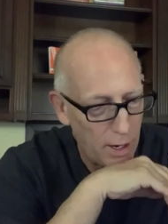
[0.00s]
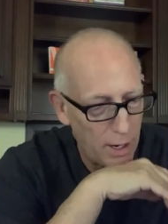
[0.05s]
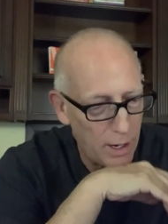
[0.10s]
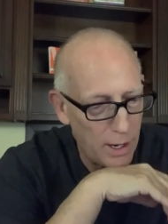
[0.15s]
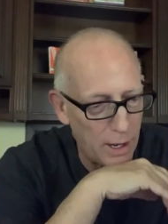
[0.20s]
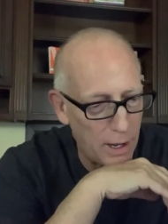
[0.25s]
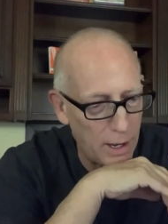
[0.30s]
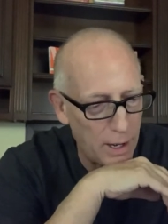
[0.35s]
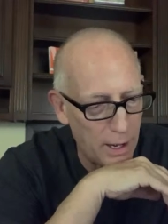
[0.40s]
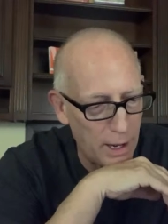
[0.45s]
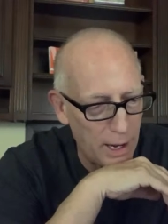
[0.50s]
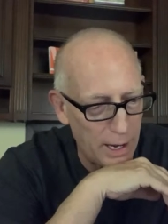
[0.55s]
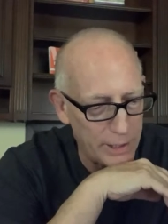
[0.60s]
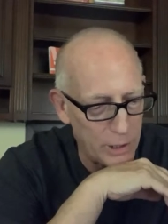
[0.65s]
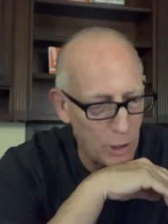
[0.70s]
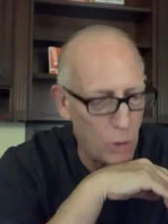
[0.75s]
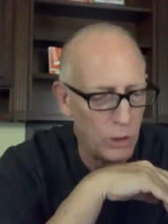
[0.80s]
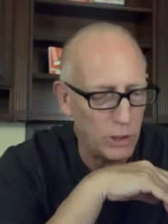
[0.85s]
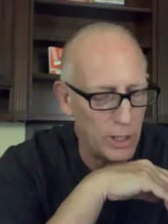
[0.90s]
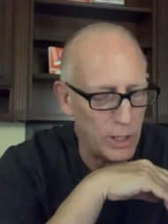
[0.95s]
uh, I
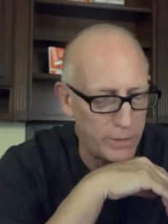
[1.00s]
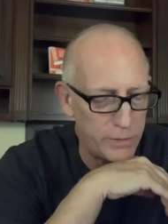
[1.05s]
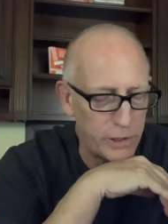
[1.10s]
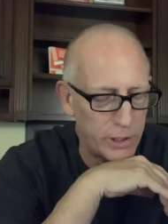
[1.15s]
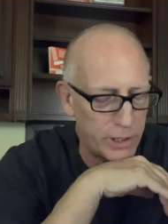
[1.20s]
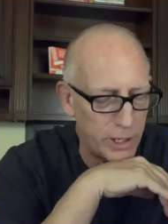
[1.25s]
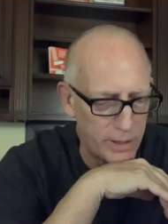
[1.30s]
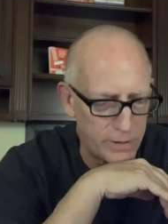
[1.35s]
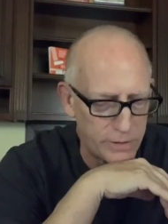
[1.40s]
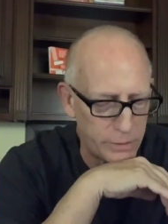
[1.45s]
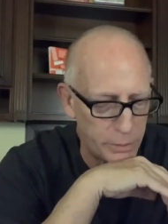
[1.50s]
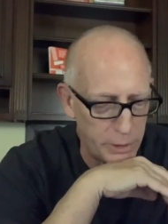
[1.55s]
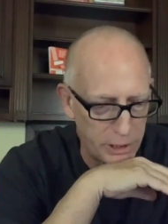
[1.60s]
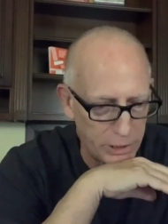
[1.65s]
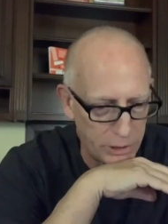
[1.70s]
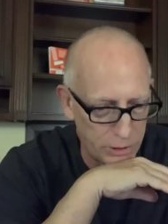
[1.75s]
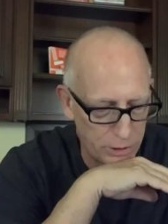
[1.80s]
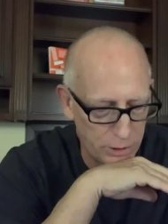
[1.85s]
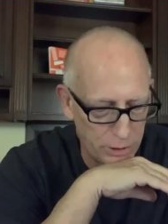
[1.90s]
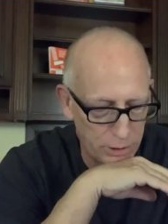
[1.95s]
don't love a
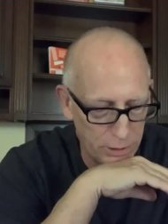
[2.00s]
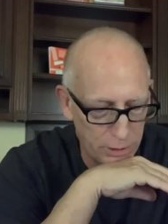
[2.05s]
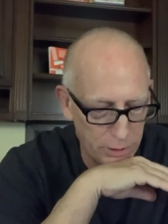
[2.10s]
government